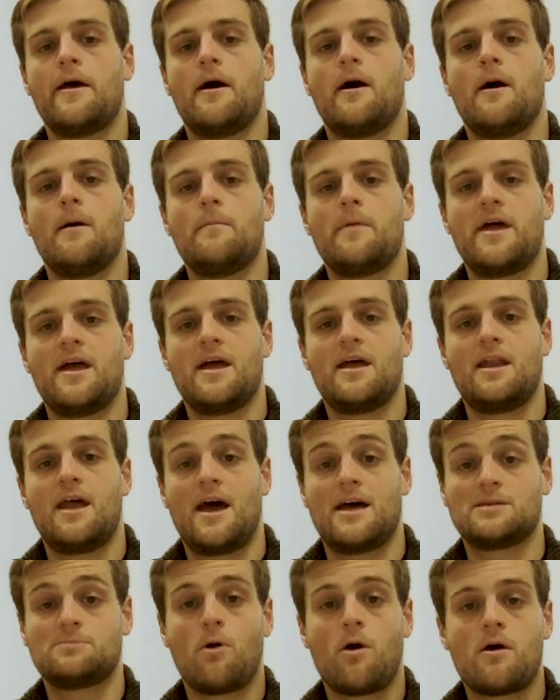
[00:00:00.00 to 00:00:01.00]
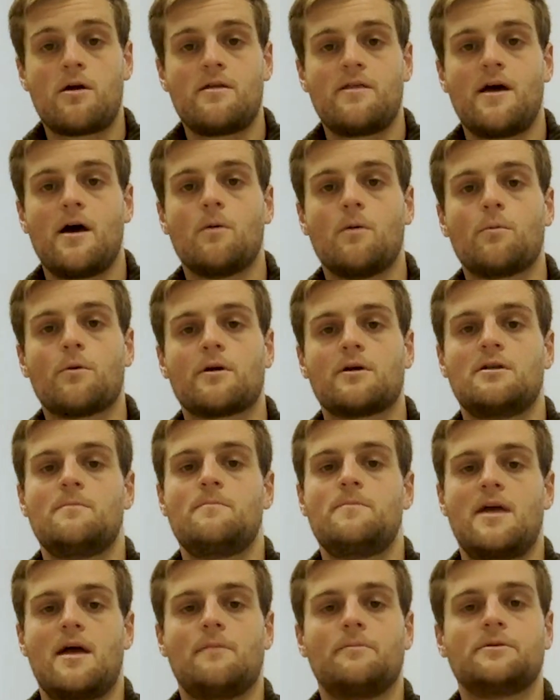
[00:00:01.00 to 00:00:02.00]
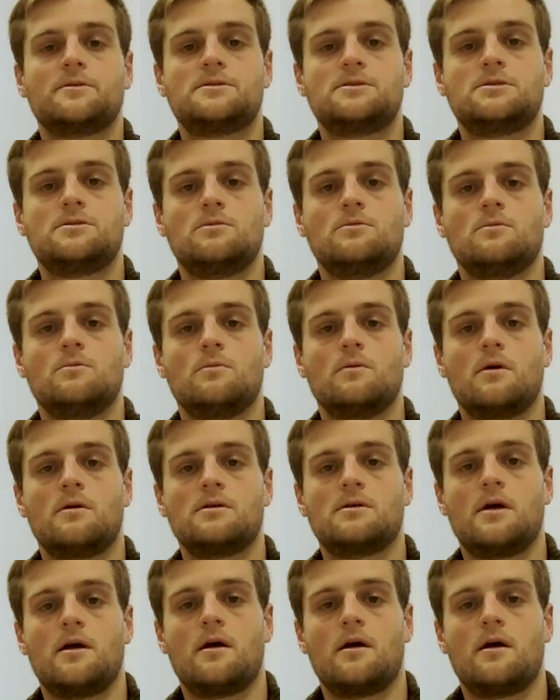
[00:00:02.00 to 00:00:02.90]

Um, and as part of that, we're going to be able to